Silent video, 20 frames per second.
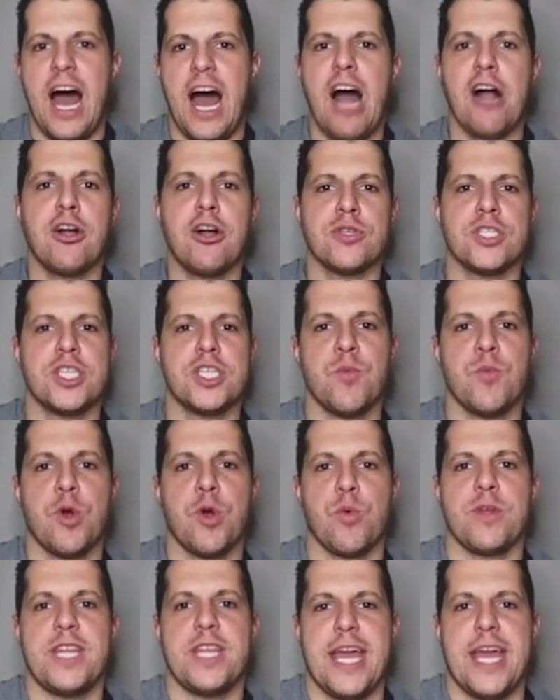I'll go
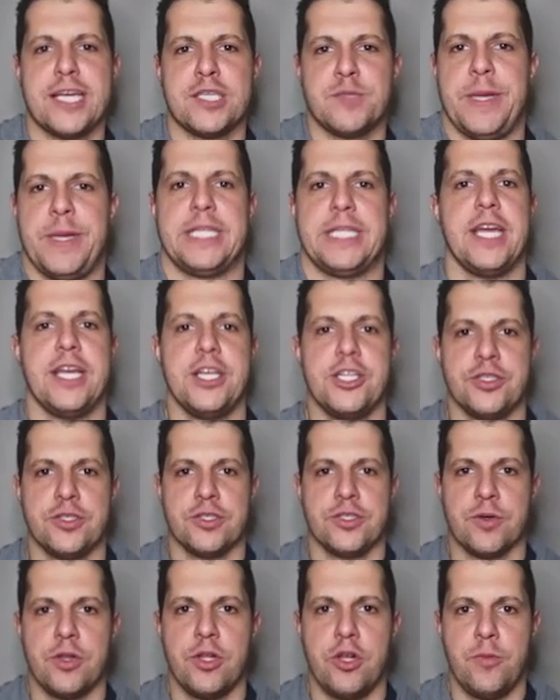somewhere where the expectations
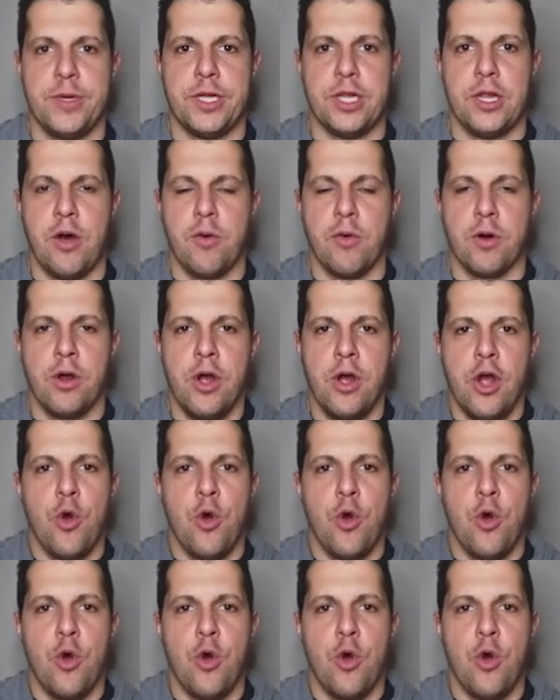are a little bit lower,